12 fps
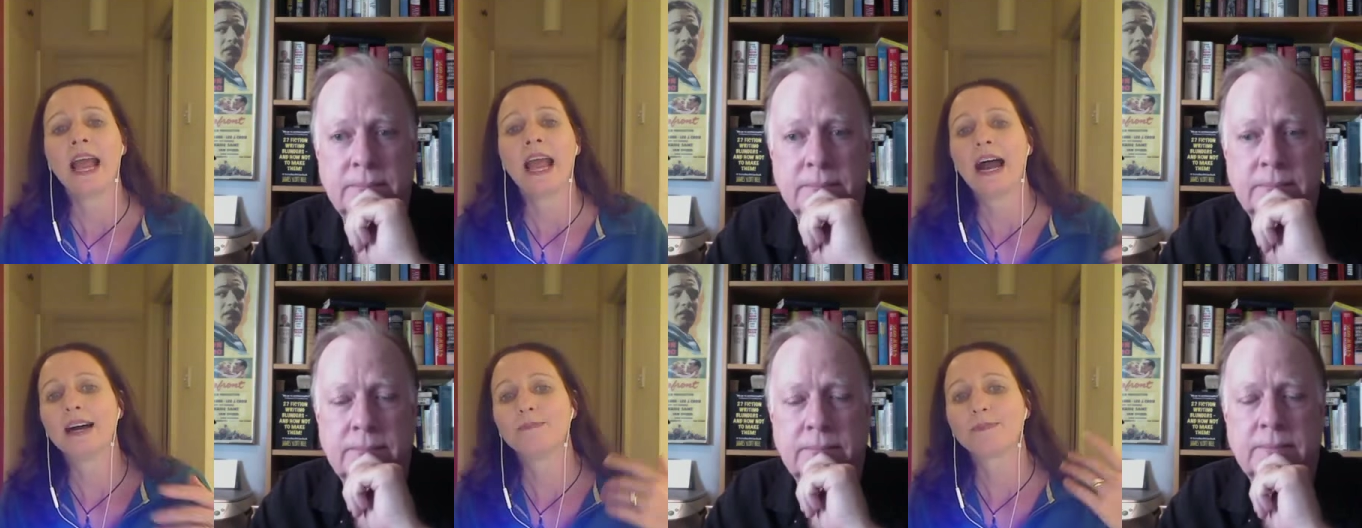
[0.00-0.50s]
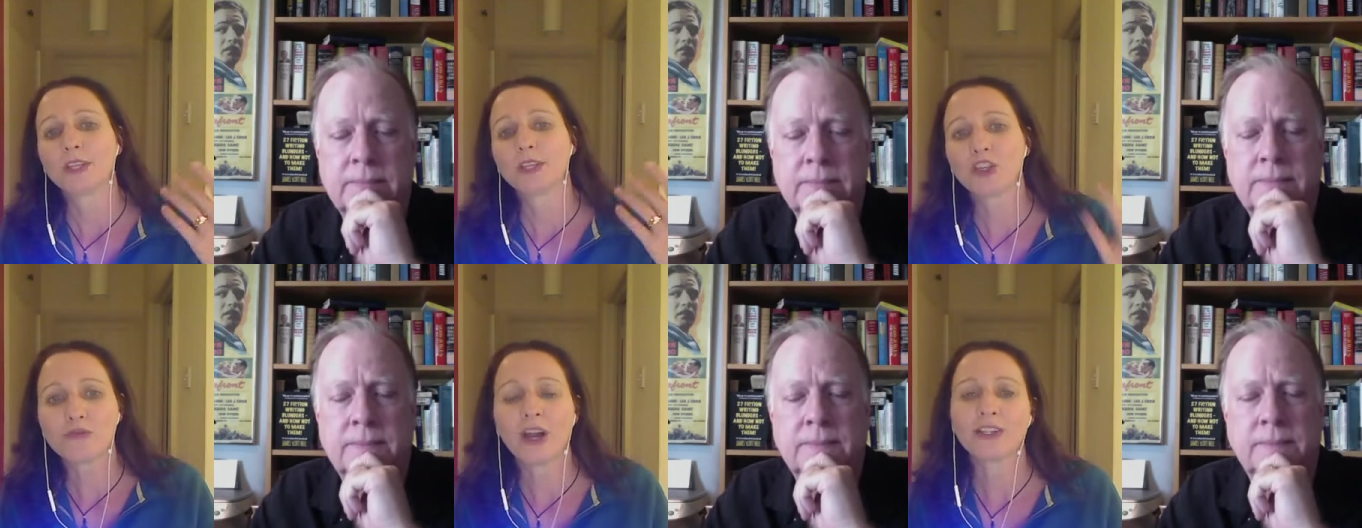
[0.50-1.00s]
Speaker 1: um,
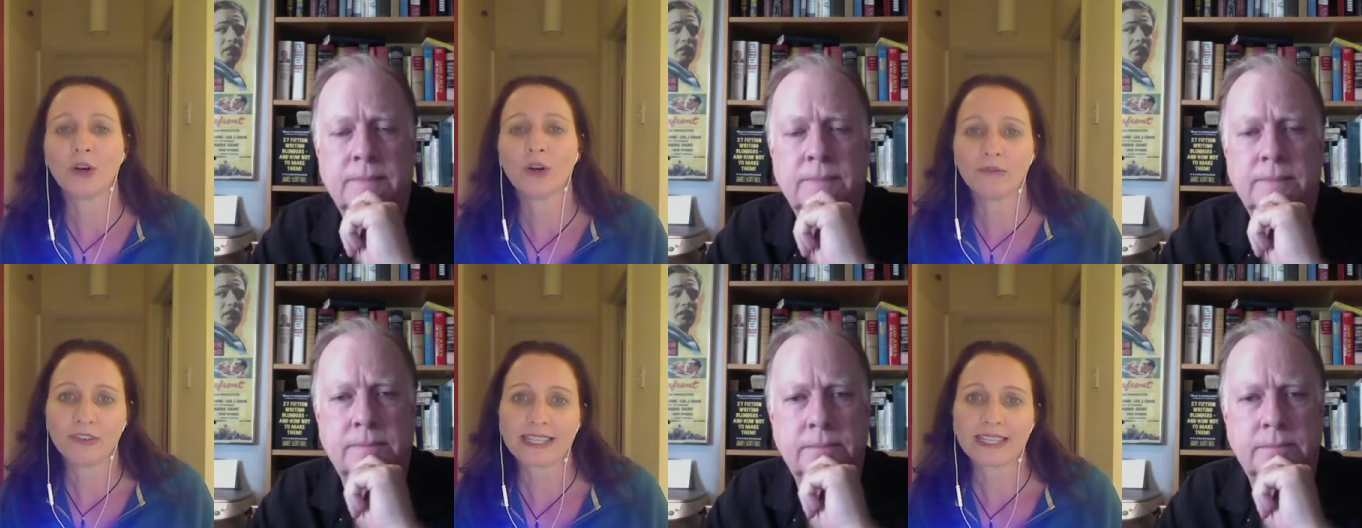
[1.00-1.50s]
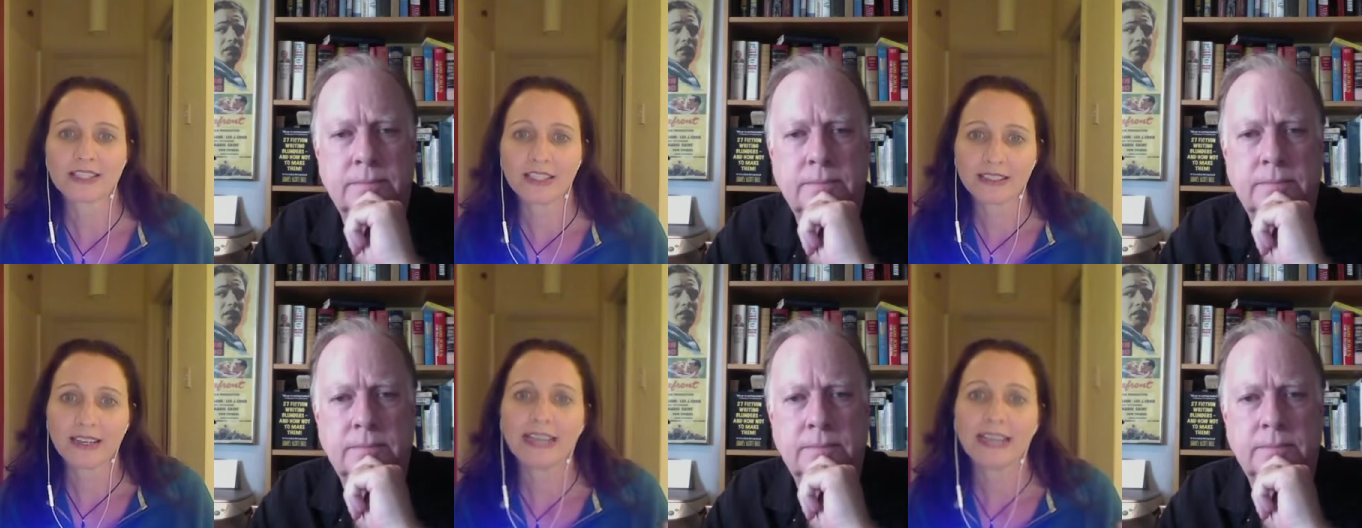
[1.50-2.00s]
you write
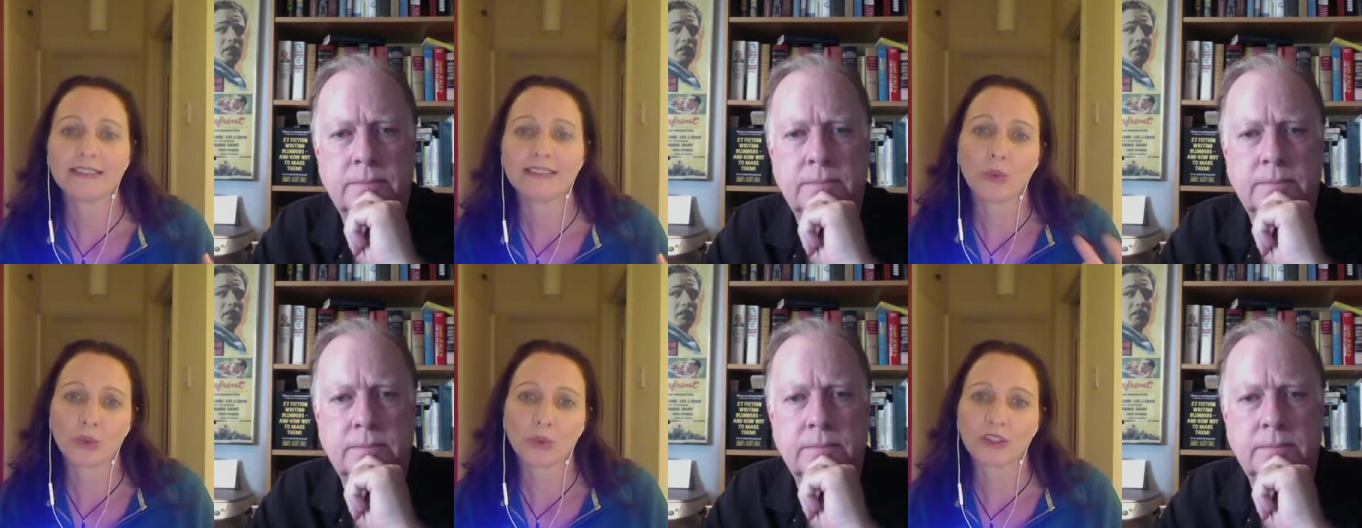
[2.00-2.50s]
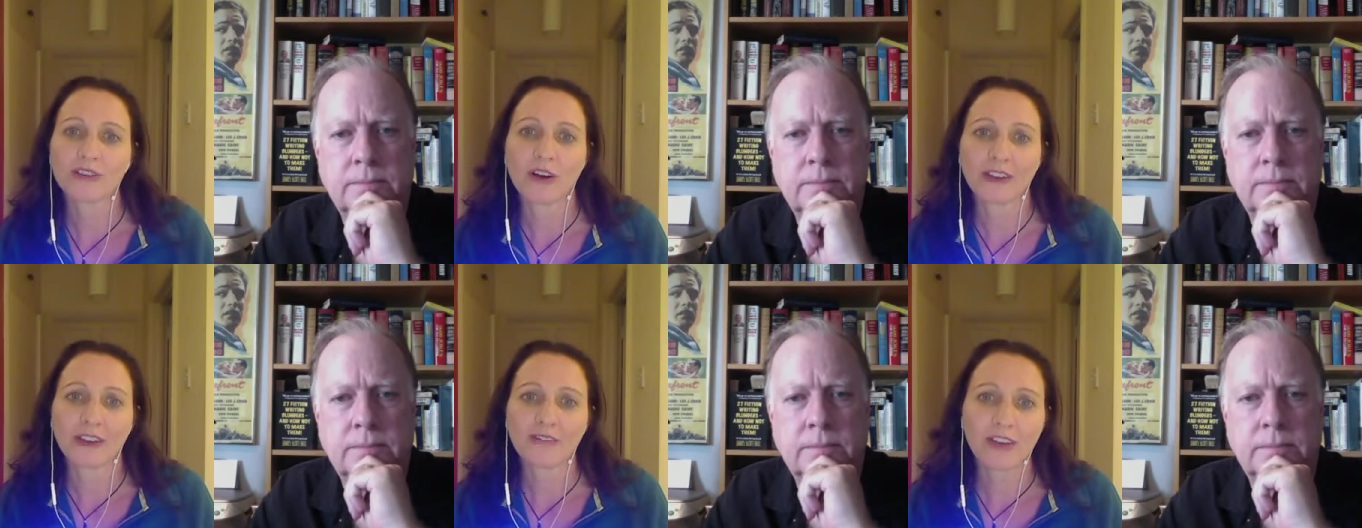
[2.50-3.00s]
nonfiction and you also
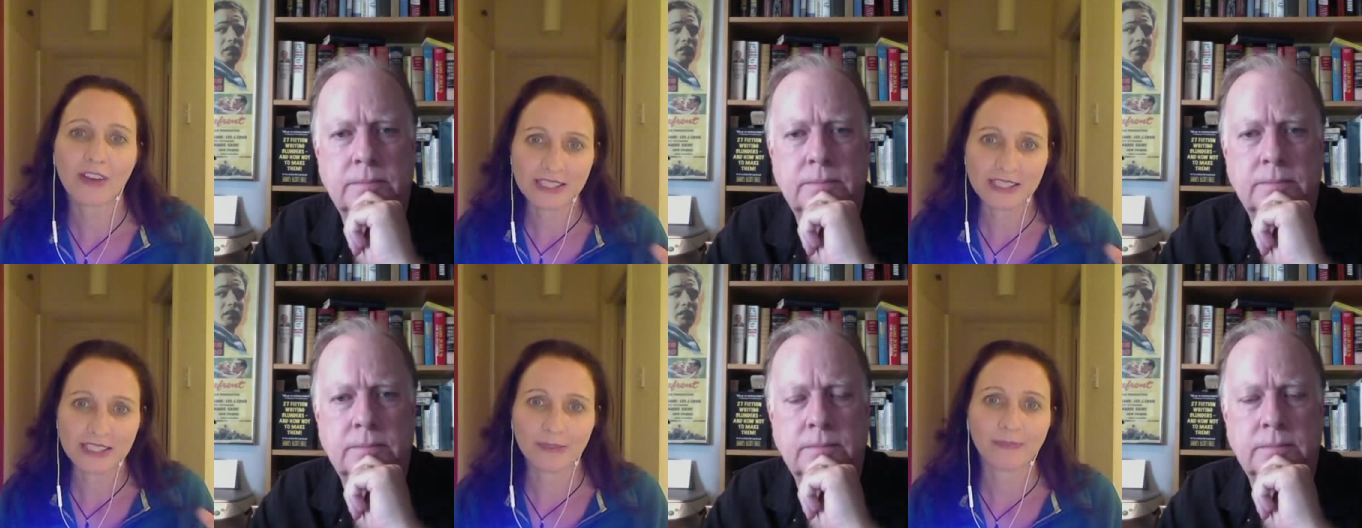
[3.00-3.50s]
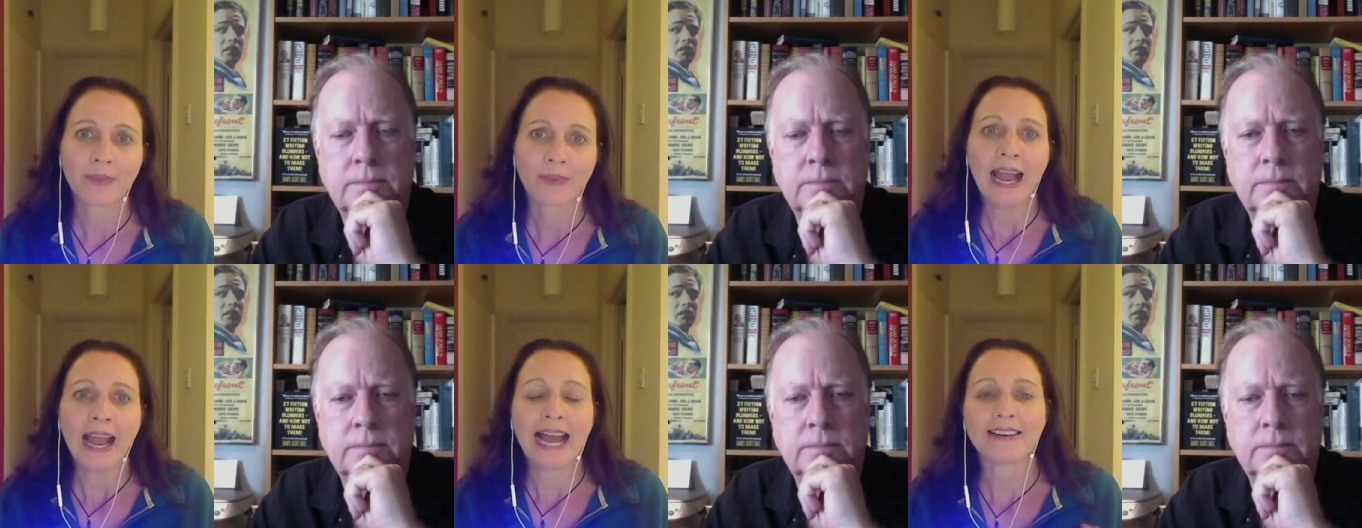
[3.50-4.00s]
write fiction,
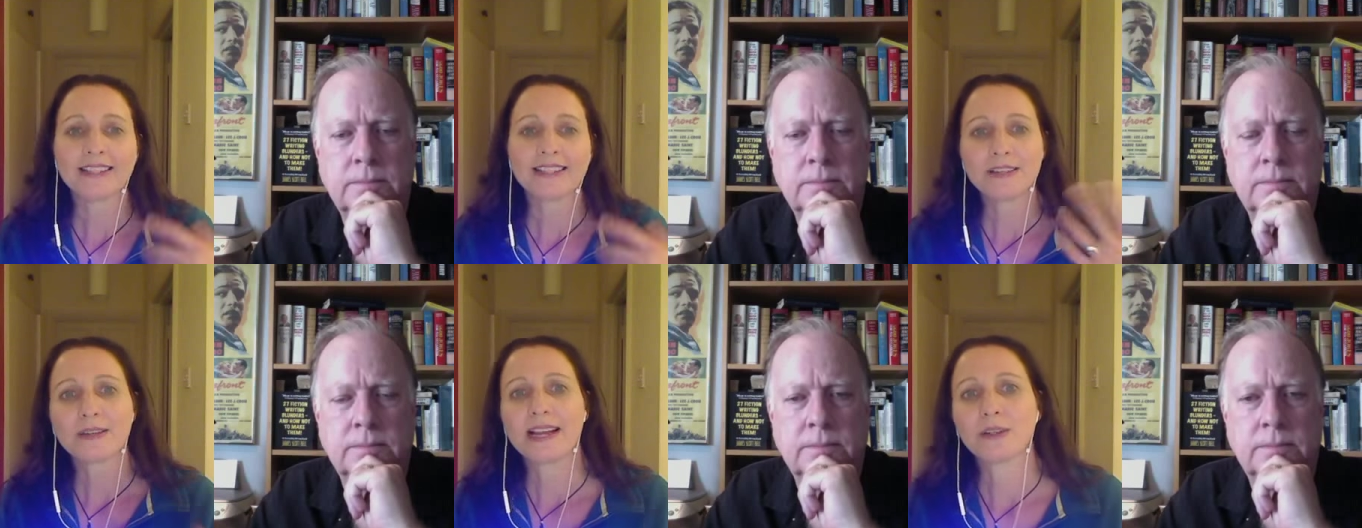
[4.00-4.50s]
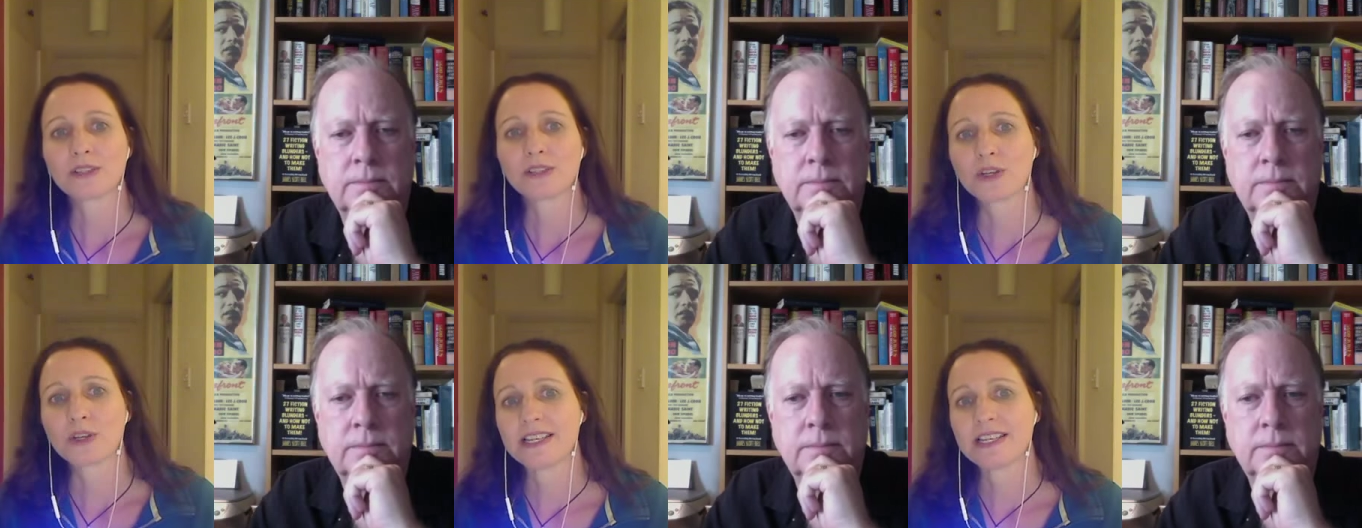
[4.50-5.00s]
and I do get lots of
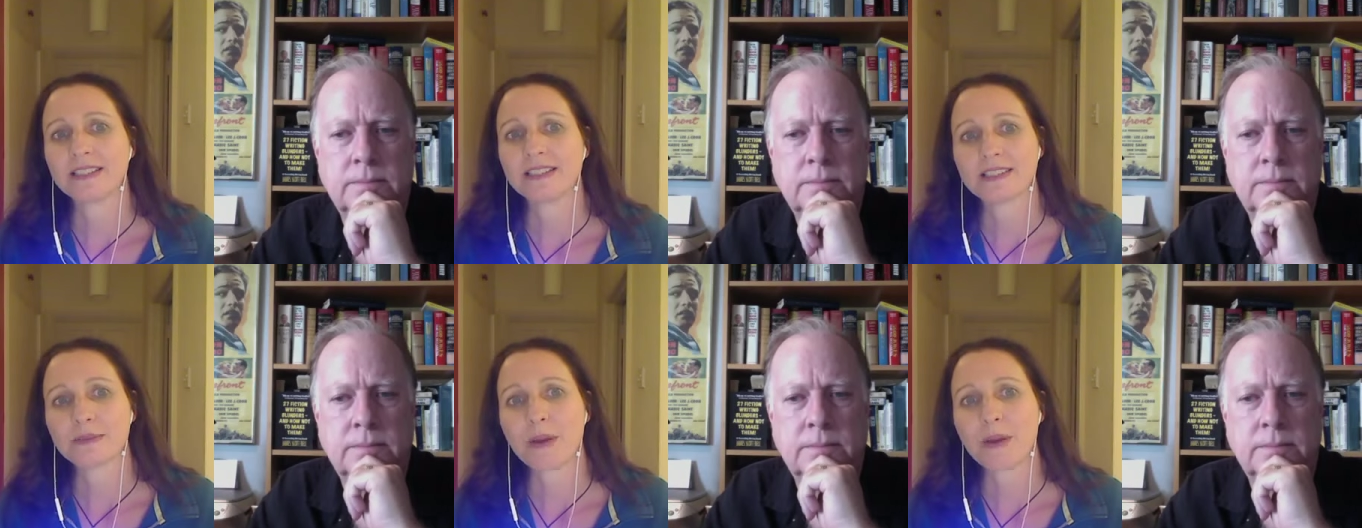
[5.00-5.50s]
questions where